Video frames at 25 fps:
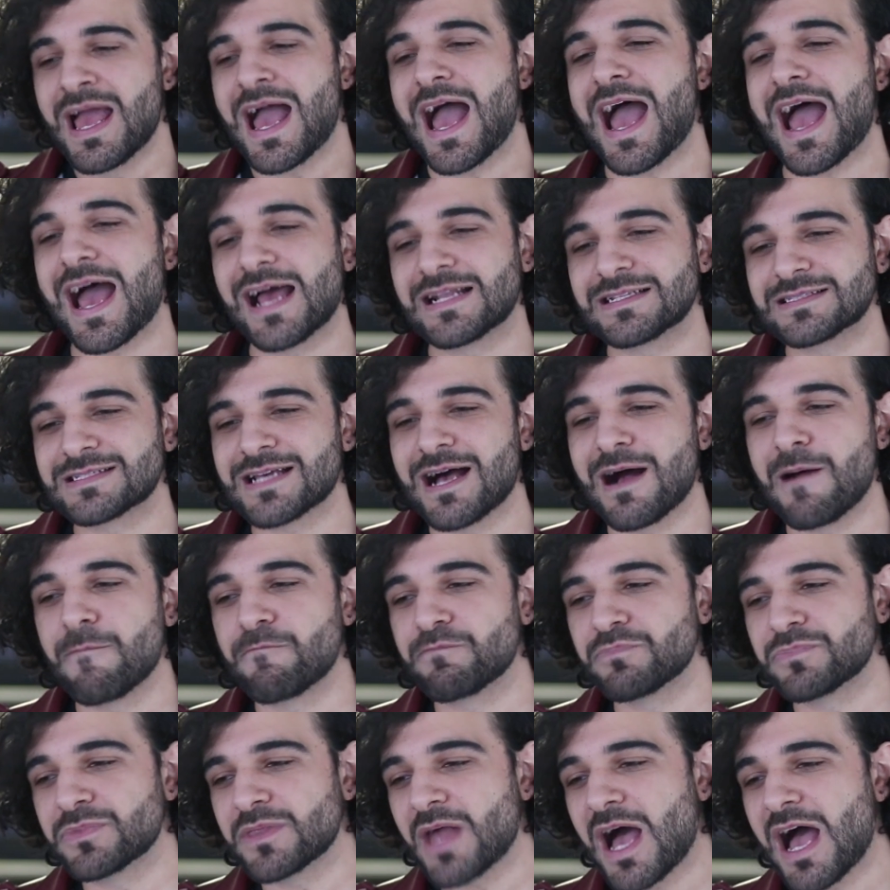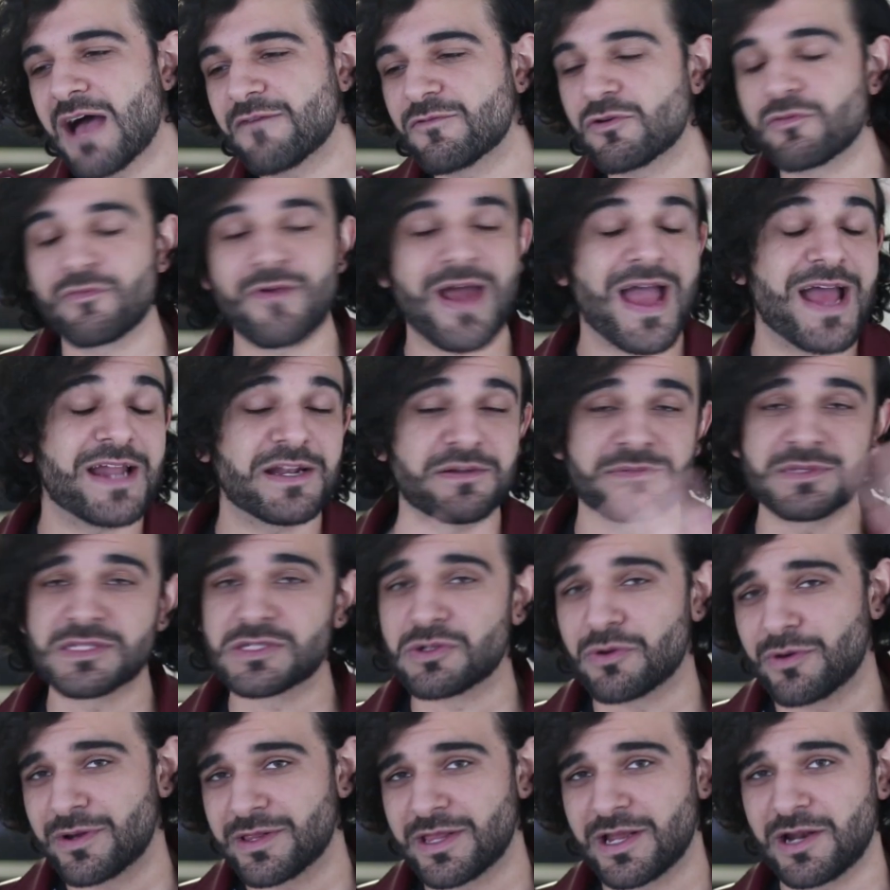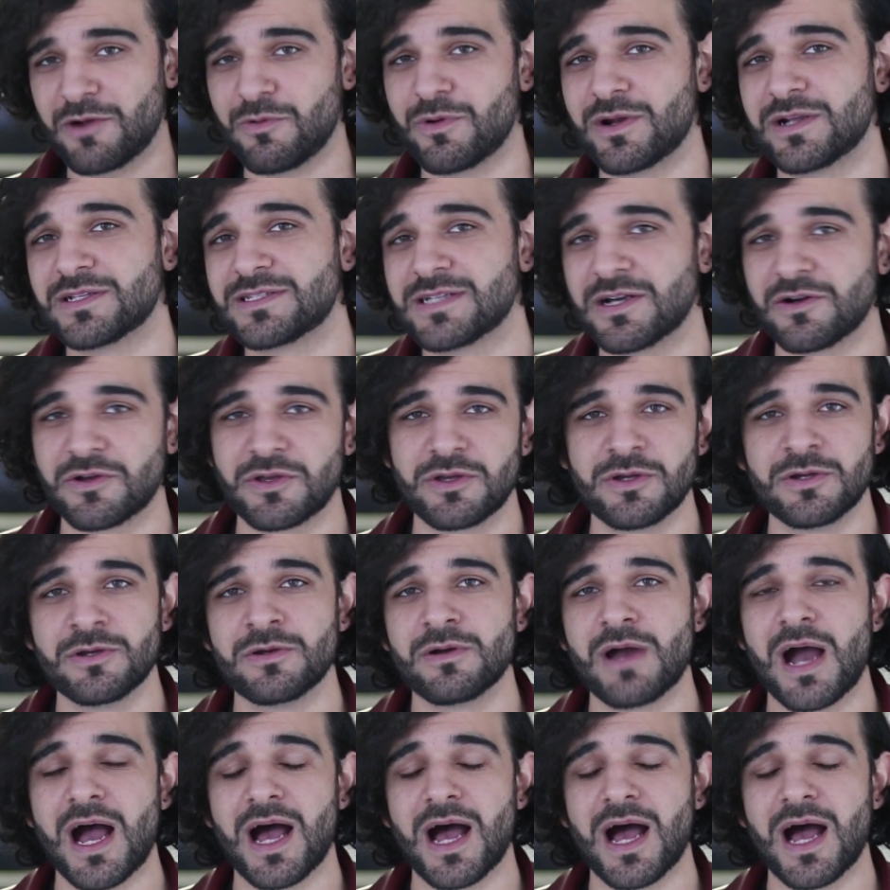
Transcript: And um, I have a random story that I want to tell you.